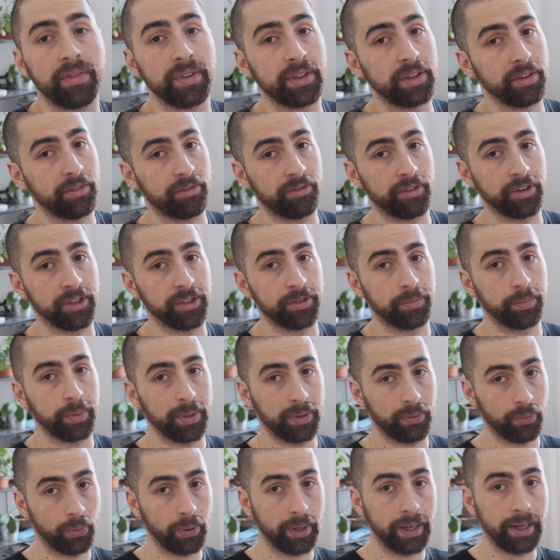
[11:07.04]
a difference
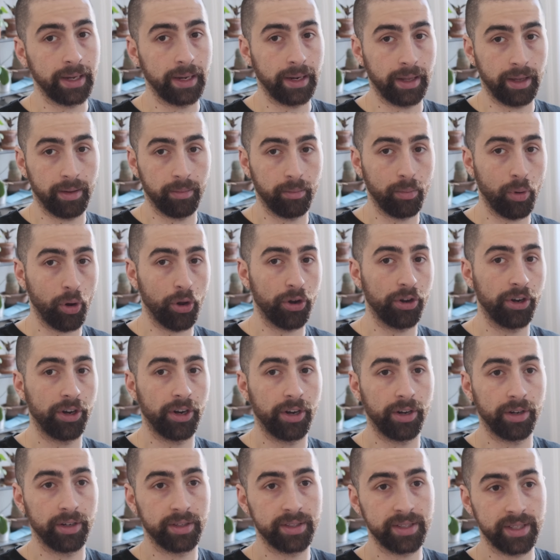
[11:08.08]
between a
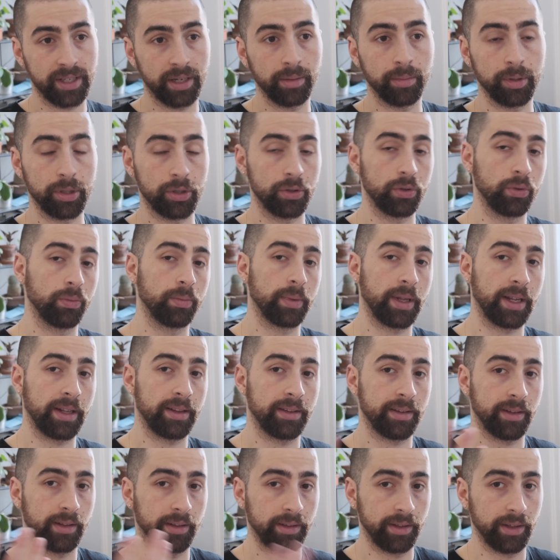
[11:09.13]
modern cinema zoom
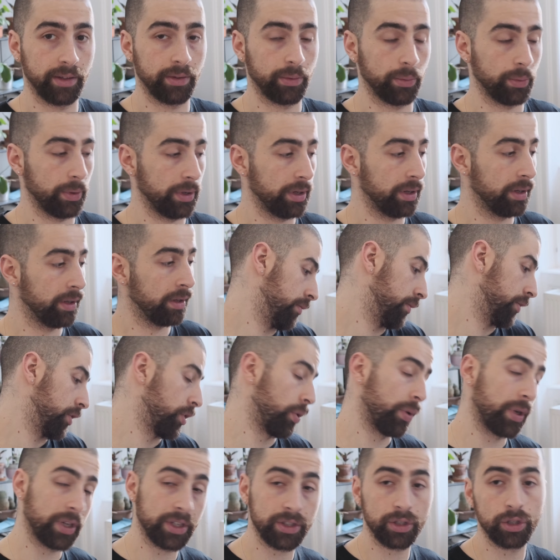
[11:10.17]
lens and this one.
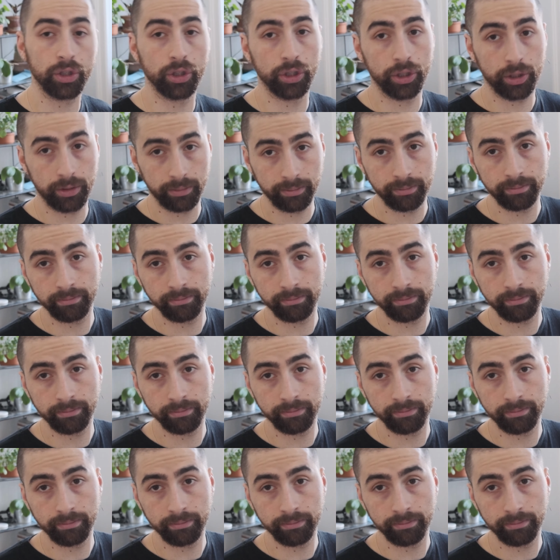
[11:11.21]
So it is good.